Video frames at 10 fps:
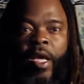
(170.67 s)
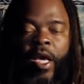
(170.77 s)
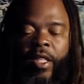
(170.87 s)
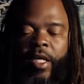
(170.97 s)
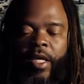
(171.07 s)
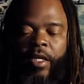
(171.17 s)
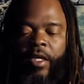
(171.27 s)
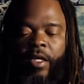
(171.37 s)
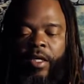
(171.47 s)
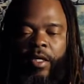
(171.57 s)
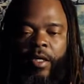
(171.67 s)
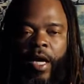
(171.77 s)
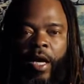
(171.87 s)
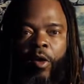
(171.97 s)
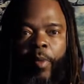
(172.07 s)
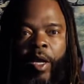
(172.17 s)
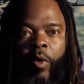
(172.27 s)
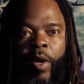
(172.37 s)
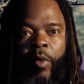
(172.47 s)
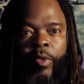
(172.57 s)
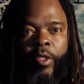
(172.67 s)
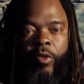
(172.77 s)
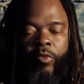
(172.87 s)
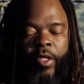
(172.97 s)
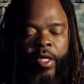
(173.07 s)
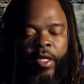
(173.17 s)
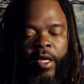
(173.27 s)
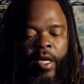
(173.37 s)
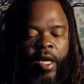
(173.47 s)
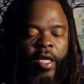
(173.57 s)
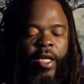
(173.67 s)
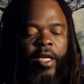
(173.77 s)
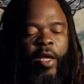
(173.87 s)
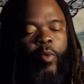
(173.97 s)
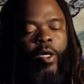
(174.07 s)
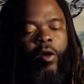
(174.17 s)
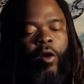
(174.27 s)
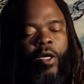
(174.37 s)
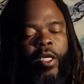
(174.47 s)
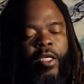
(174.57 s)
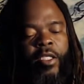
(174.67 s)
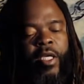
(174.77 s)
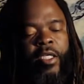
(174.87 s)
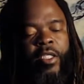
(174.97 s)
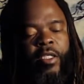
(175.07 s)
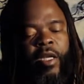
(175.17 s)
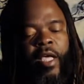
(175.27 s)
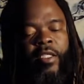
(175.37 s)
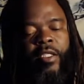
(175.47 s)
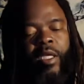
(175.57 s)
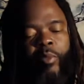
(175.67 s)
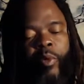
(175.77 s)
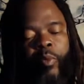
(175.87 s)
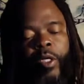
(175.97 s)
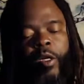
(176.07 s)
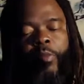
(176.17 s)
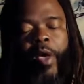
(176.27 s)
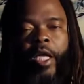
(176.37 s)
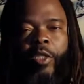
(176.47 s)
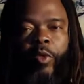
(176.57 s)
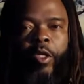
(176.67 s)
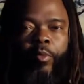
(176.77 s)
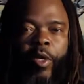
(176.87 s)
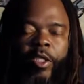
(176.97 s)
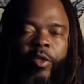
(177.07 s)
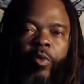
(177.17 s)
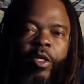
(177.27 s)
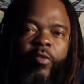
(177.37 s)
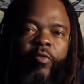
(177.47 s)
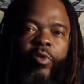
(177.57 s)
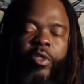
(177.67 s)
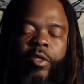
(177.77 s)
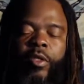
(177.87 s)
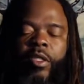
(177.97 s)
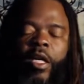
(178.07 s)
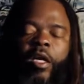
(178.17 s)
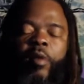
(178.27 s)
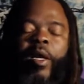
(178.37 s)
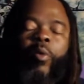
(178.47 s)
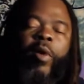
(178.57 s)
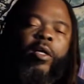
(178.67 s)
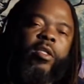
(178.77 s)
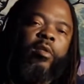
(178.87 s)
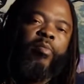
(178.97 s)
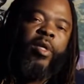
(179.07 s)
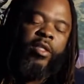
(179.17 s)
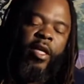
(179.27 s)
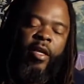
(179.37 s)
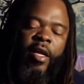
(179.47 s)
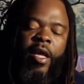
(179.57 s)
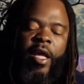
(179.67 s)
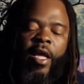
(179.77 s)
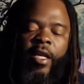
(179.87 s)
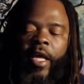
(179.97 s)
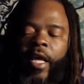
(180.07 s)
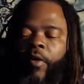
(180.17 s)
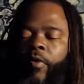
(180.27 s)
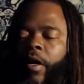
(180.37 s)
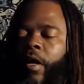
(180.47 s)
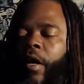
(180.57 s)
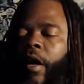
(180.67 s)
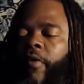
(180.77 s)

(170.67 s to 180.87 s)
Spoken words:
And then I go back around with the little deck, and I lay 1 card in each section as a summary, 1 in the past, 1 in the present, 1 in the future. Then I come back around to the big deck and lay out a